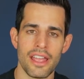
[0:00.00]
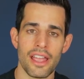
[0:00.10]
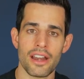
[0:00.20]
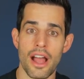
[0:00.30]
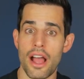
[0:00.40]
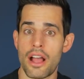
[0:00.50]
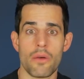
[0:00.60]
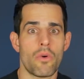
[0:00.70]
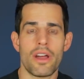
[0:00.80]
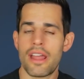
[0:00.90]
And I
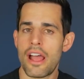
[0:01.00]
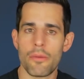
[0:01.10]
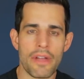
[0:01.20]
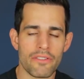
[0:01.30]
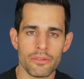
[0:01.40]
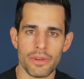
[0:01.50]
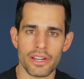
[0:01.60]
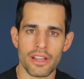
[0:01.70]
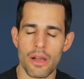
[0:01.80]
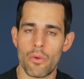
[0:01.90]
want to help
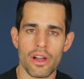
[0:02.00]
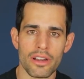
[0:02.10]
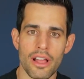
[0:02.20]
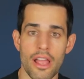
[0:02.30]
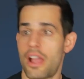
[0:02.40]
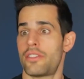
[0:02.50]
everybody. I want I,